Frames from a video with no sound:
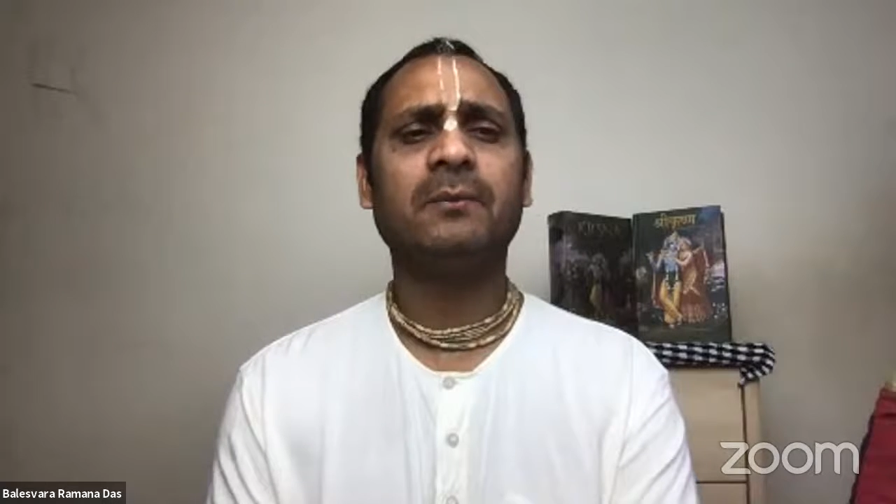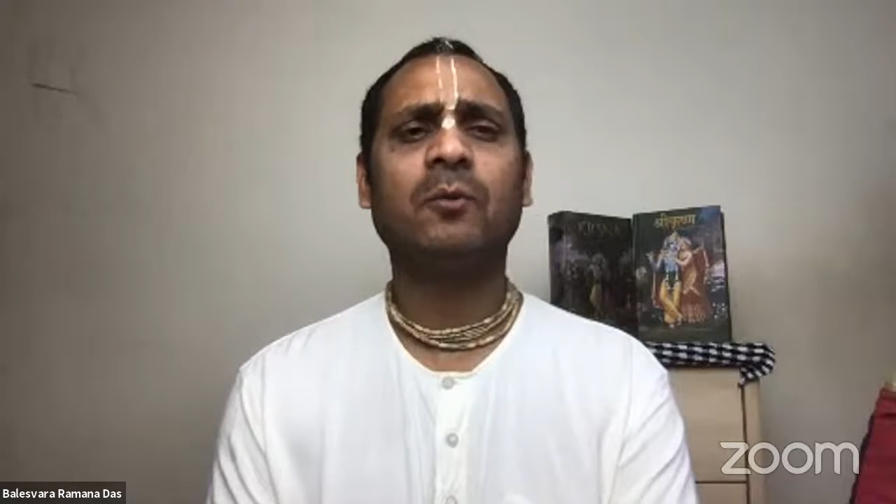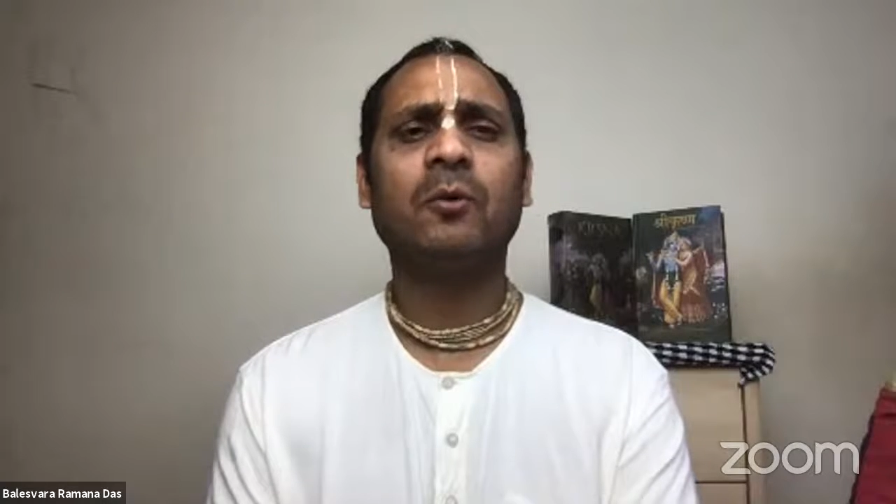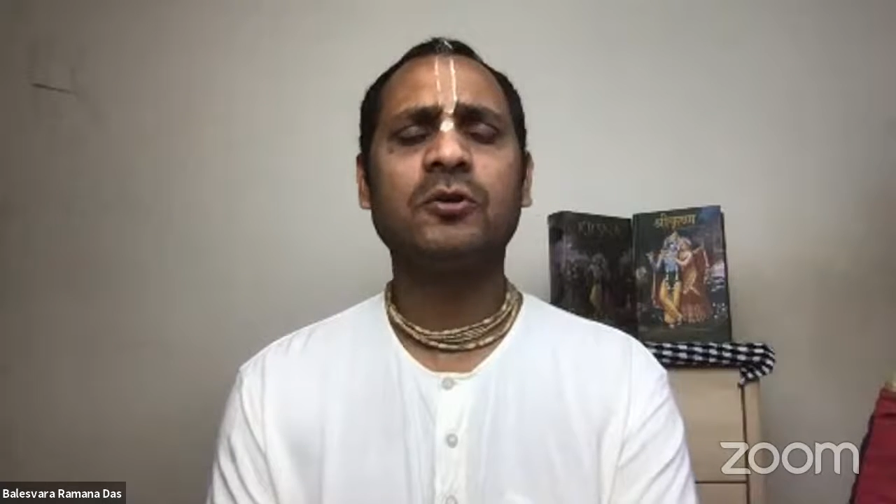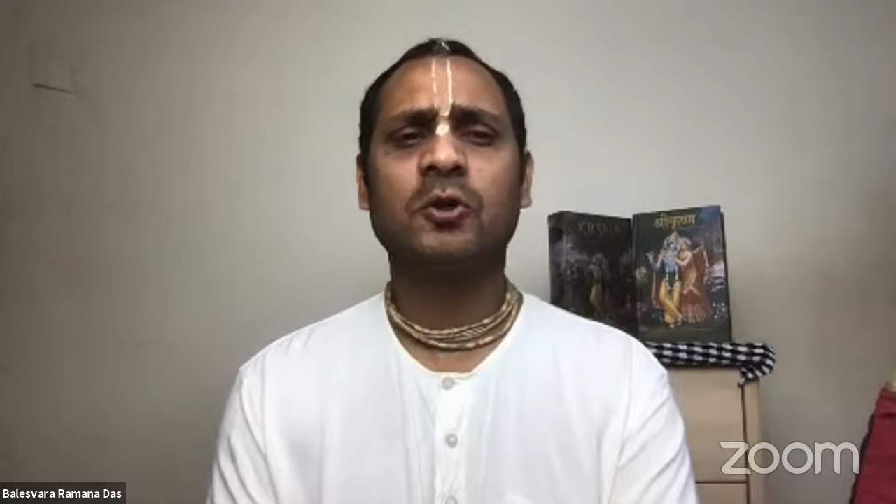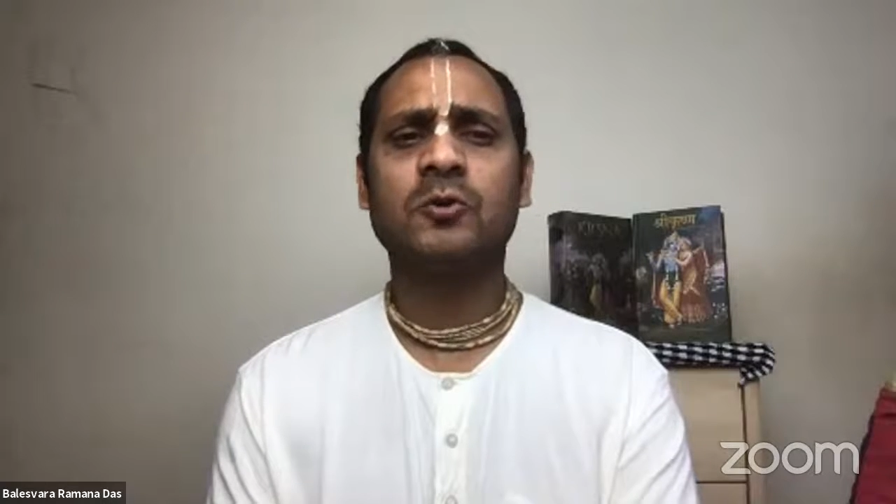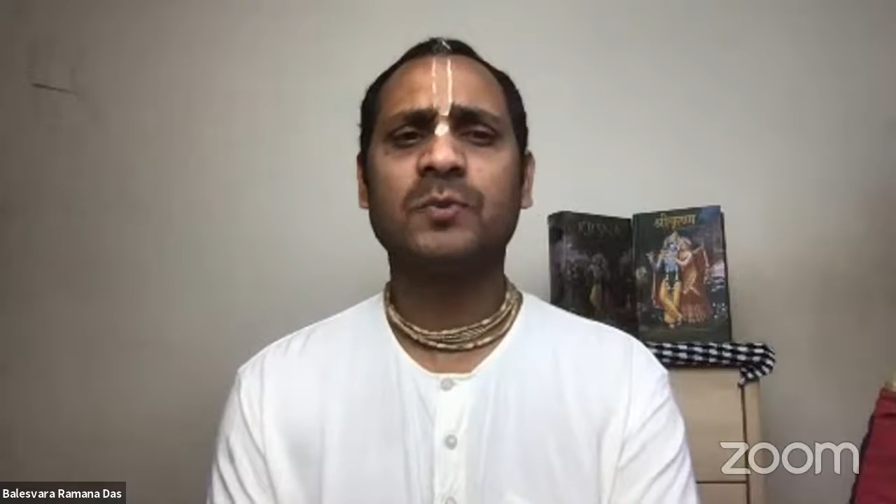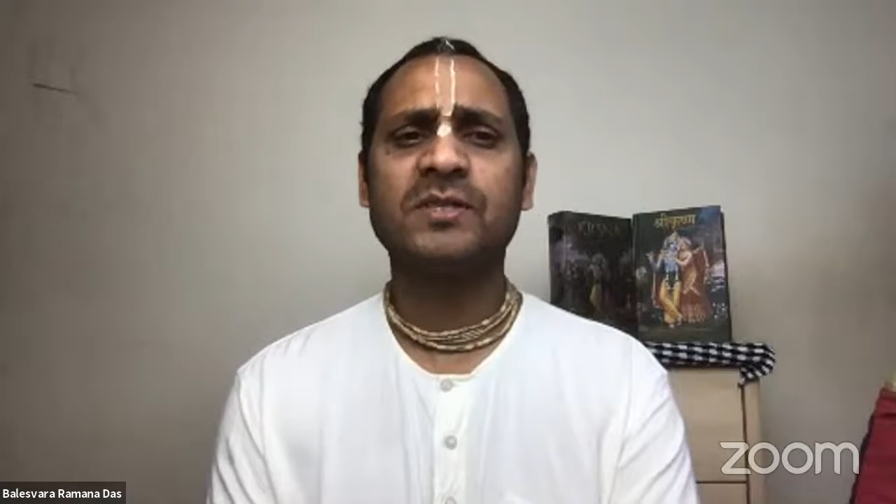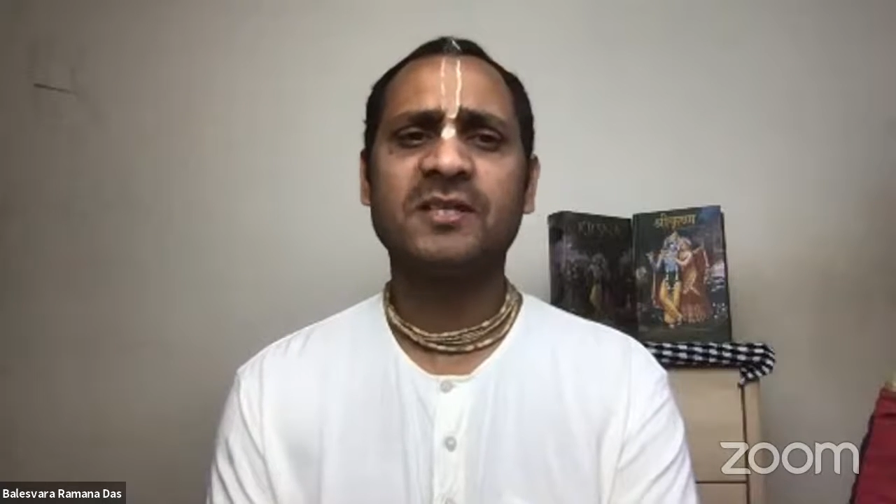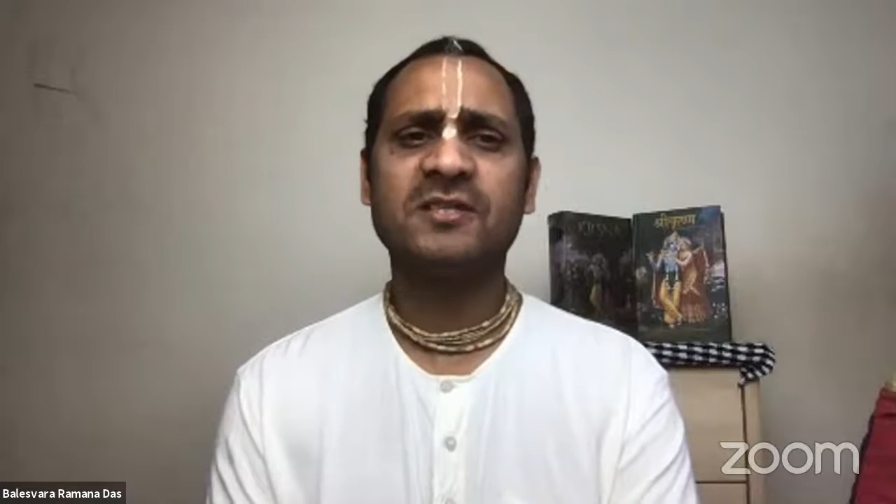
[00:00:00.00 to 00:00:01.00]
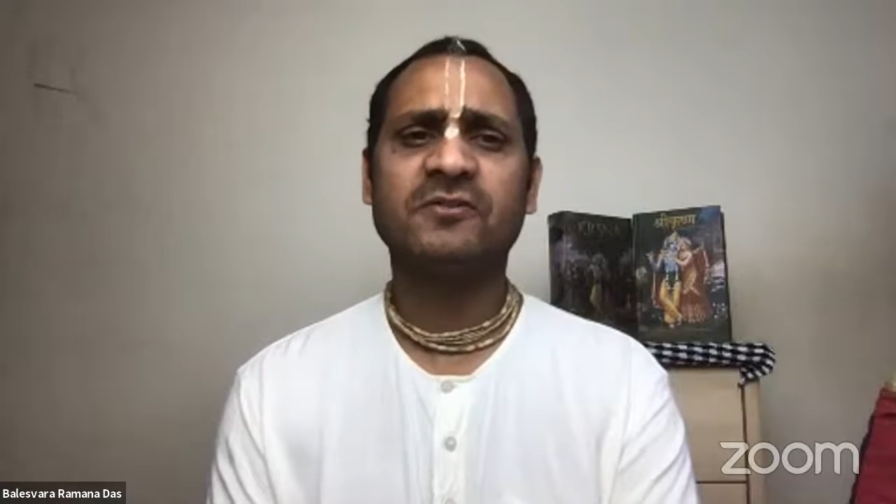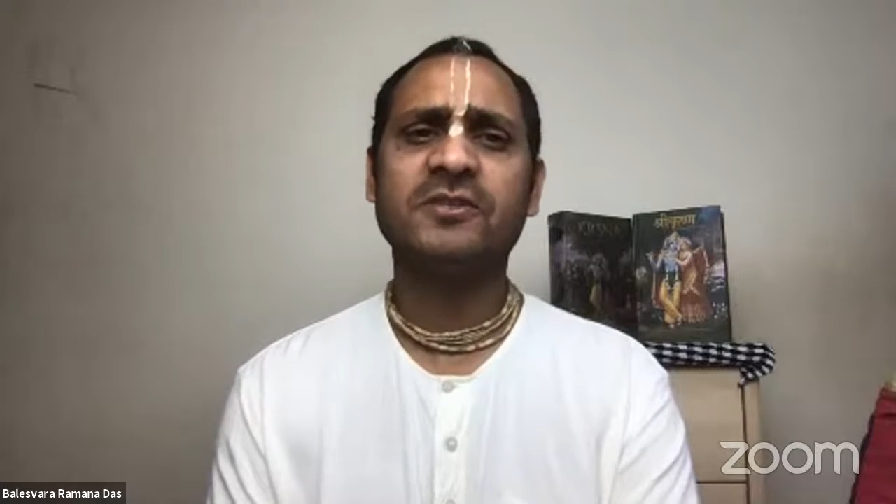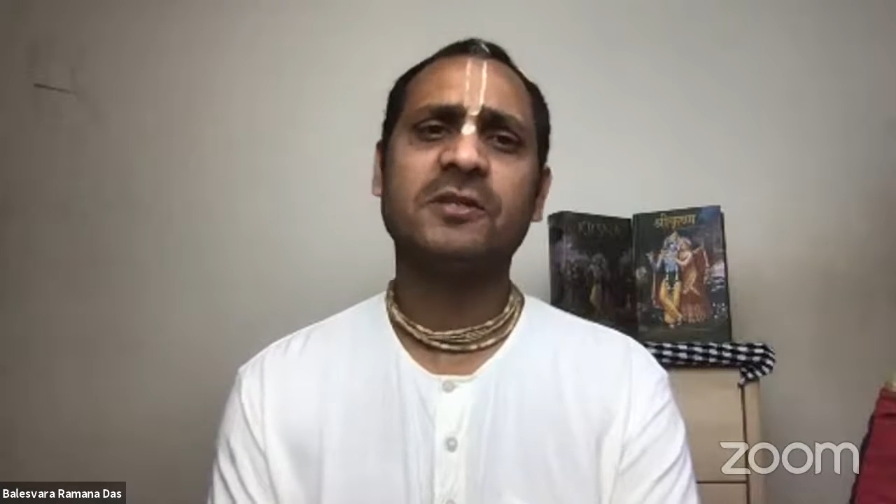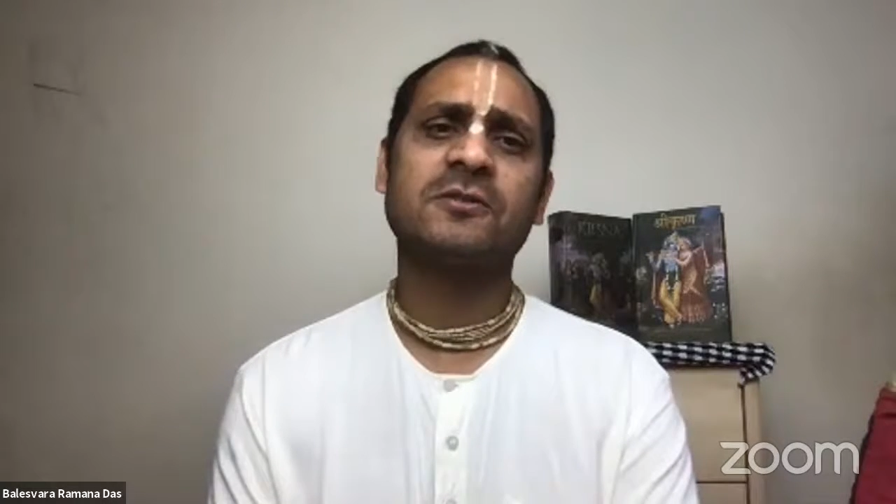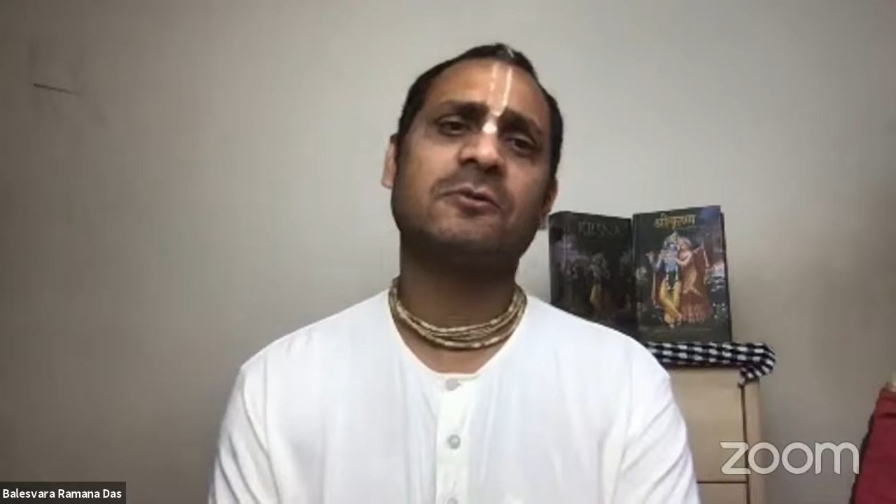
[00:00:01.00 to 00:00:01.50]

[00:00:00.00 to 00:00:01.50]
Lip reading: most auspicious features